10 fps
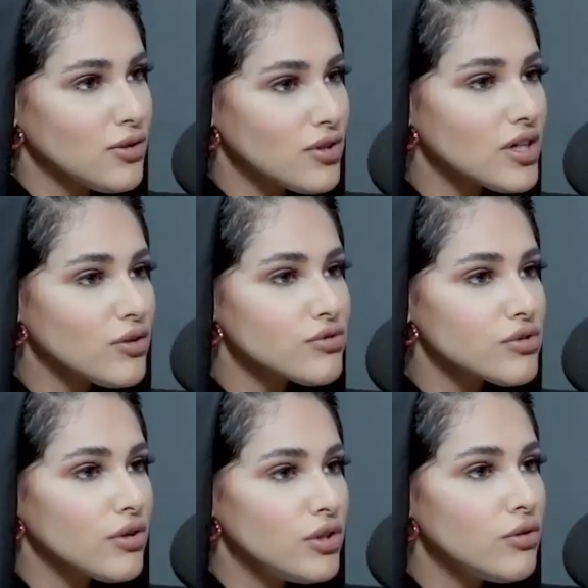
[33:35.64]
you are
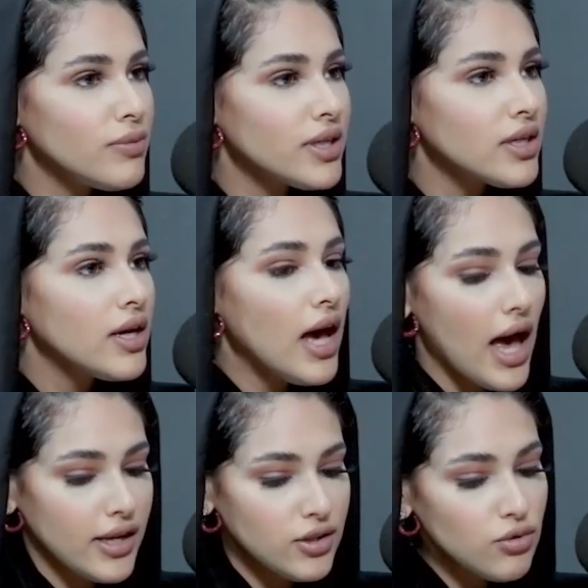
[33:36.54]
also human,
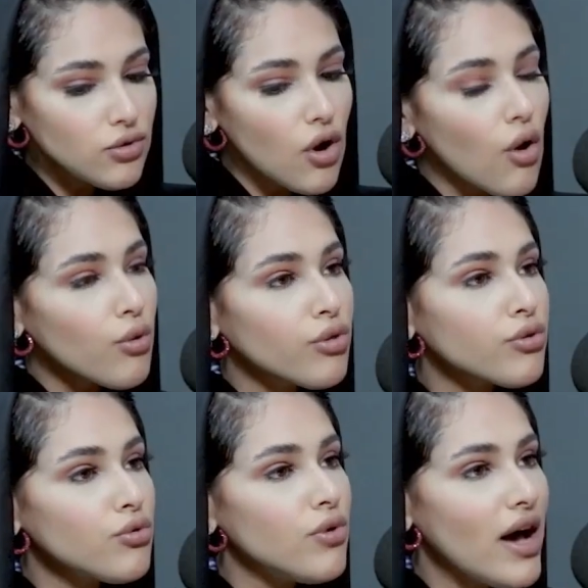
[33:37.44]
and you go
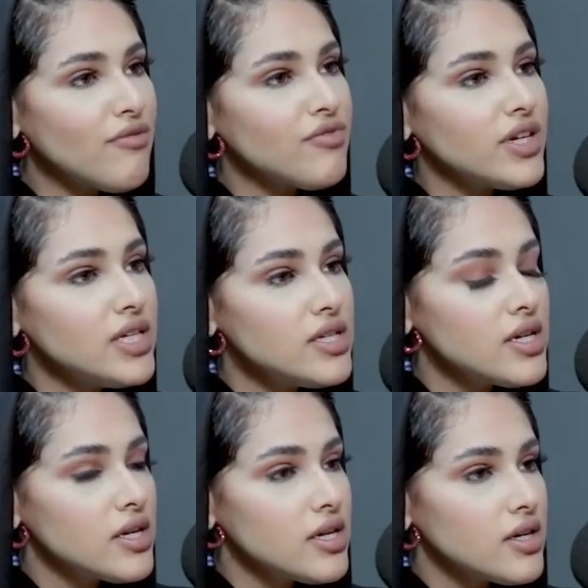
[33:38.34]
through every
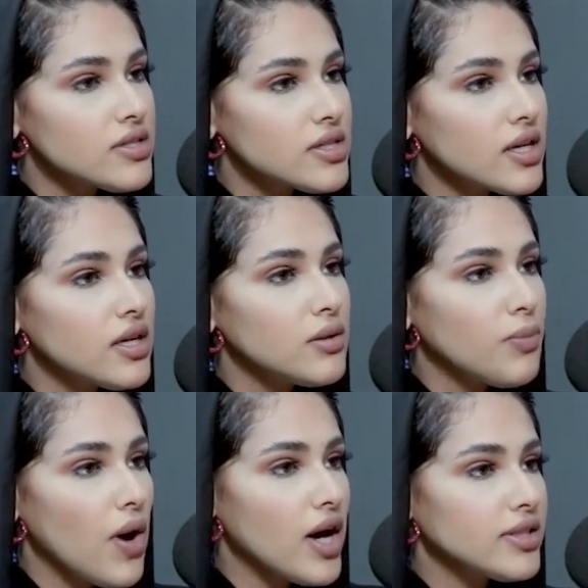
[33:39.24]
single
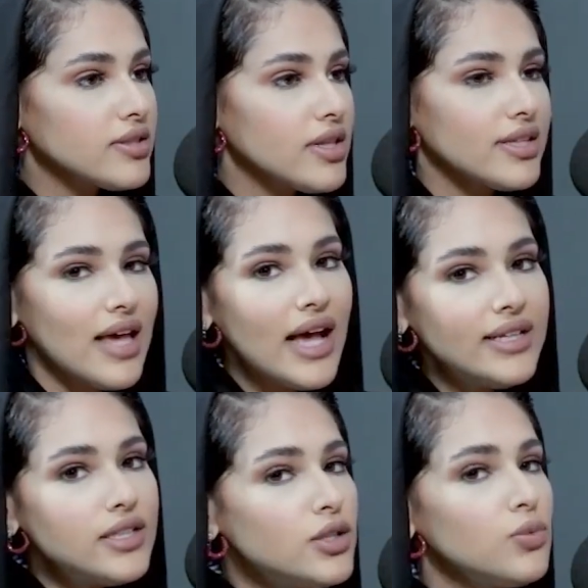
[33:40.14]
part that
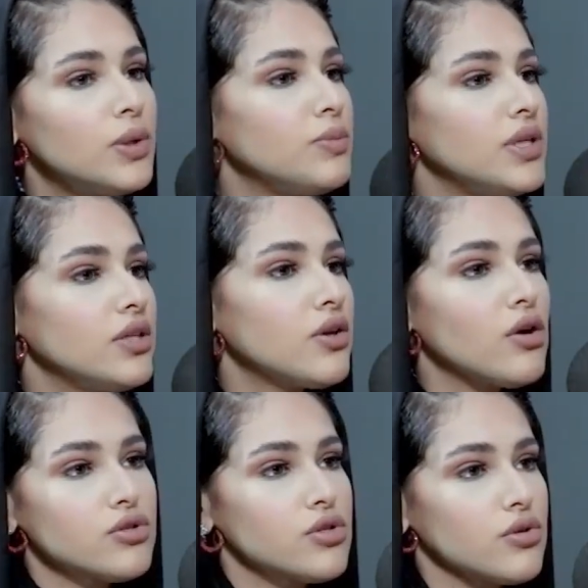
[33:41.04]
any human being
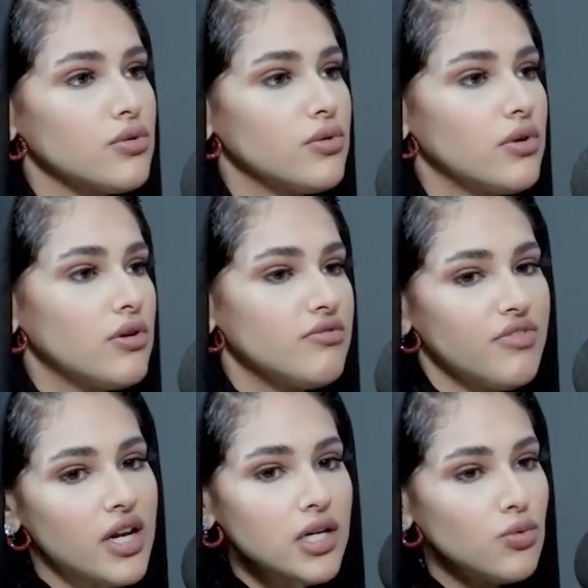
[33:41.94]
goes through.
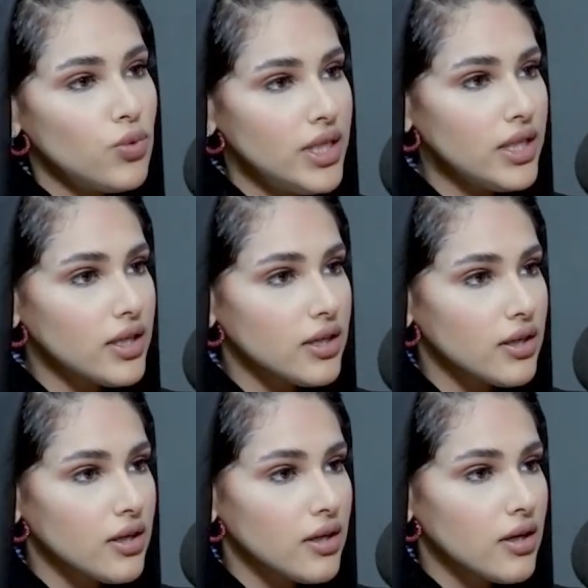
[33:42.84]
Very weak,
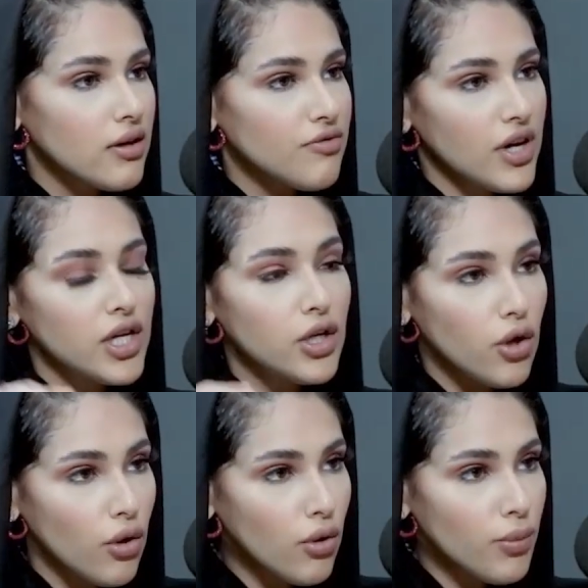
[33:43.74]
very
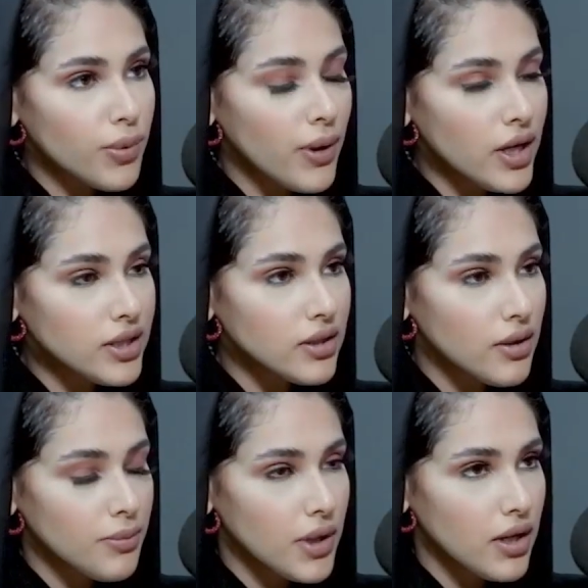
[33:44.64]
low
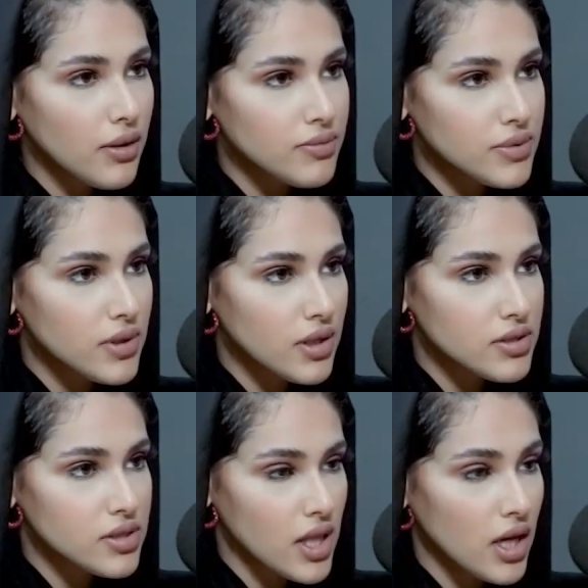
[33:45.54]

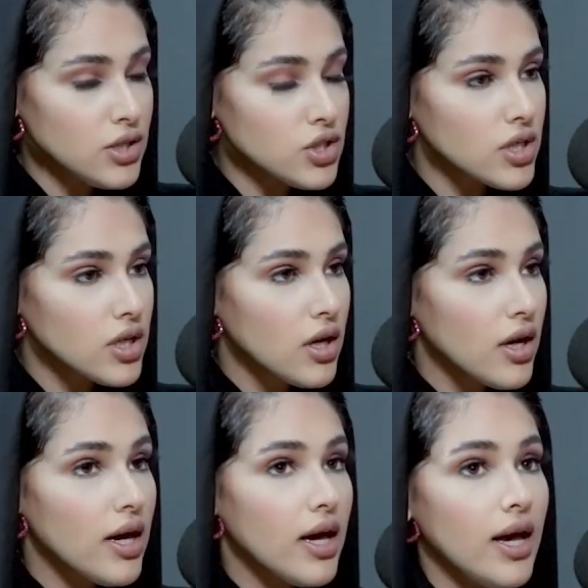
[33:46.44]
stage,
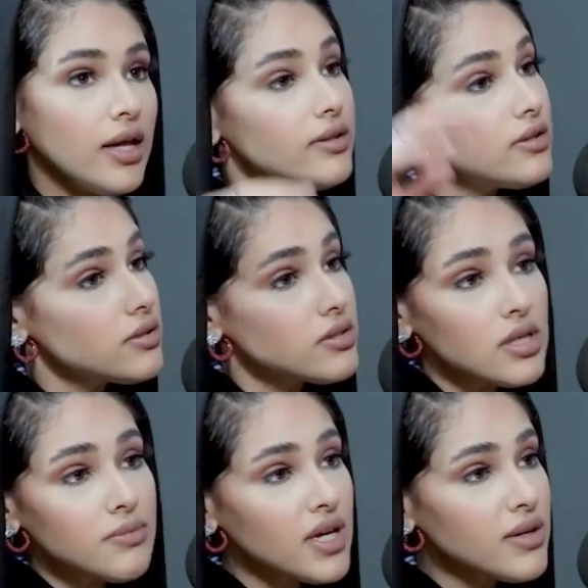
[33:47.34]
and
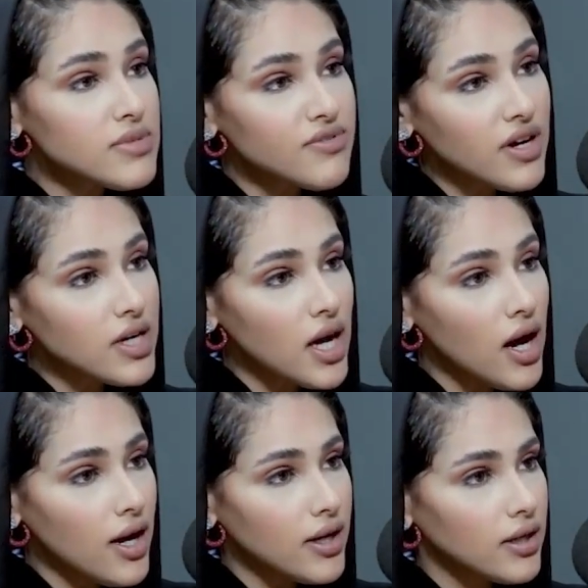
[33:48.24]
sometimes very
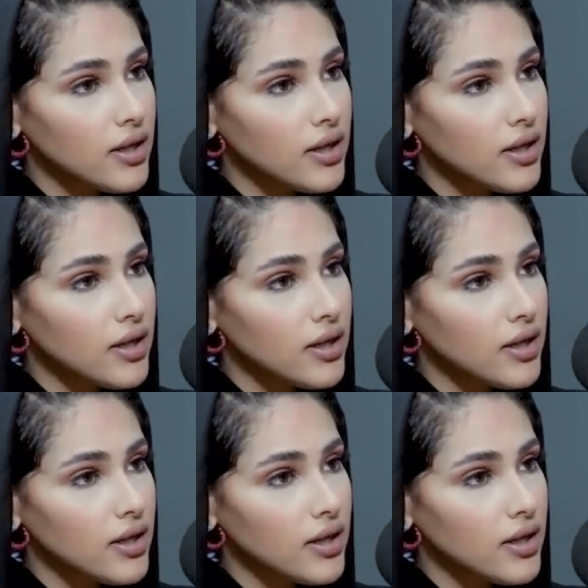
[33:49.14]
high.